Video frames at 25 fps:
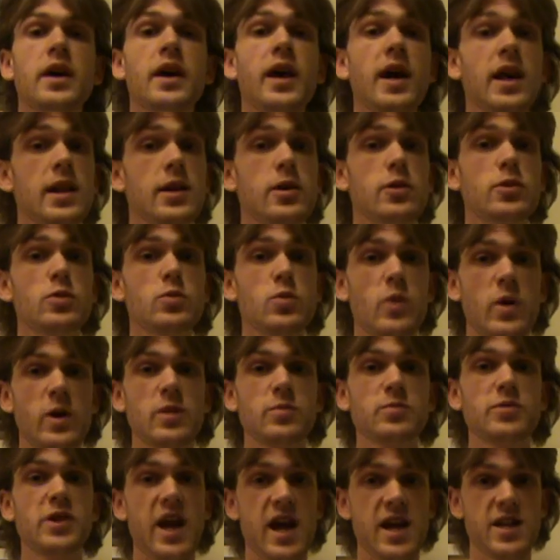Hello and
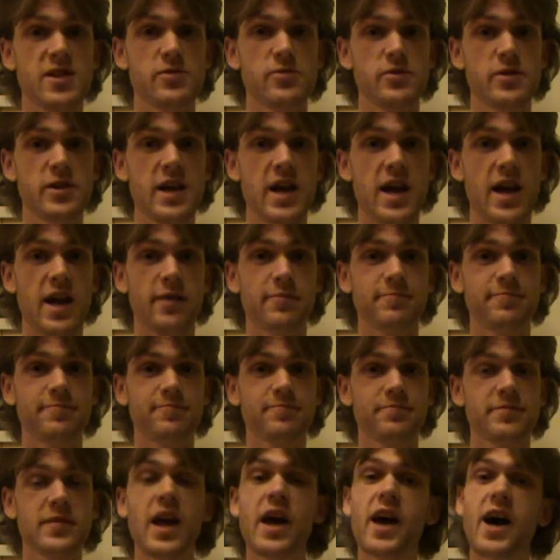welcome to Answer a Day.
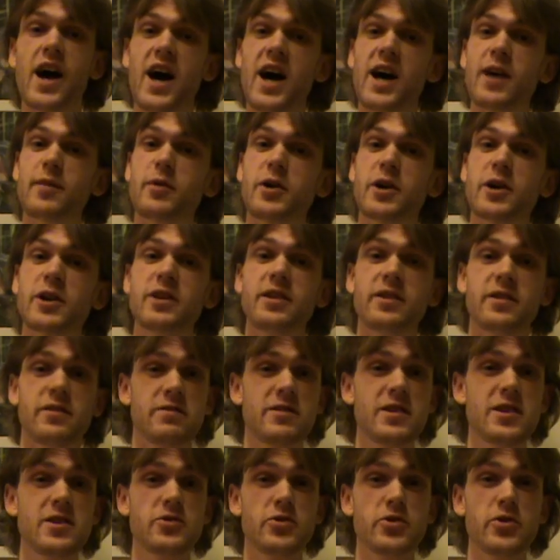I'm Arjen and
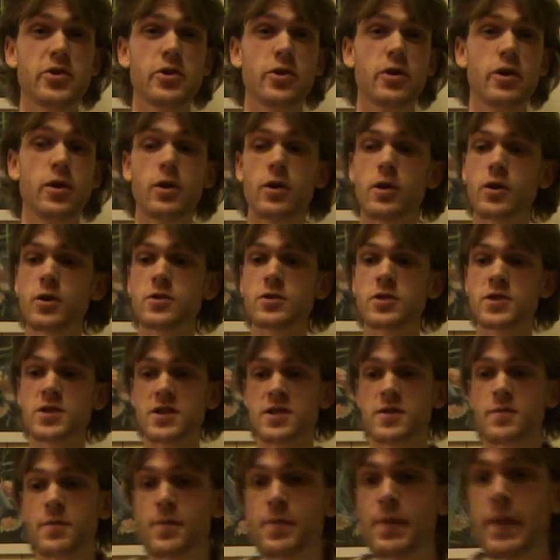these are your co-hosts.